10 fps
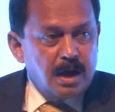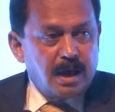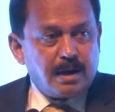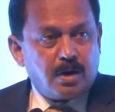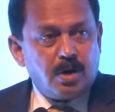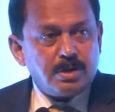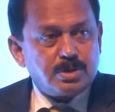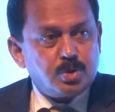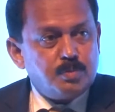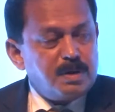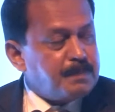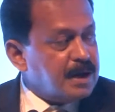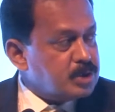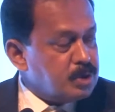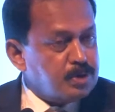and the cost should be
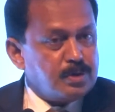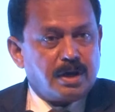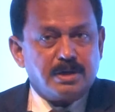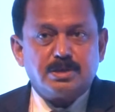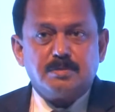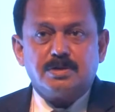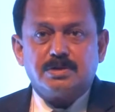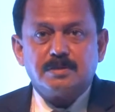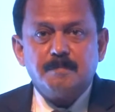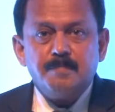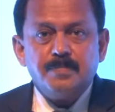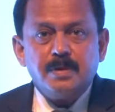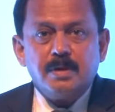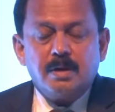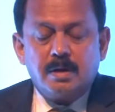passed on to the customers
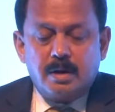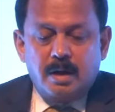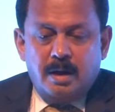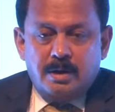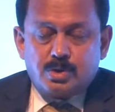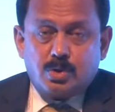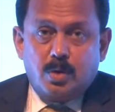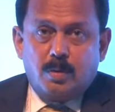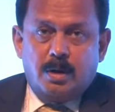so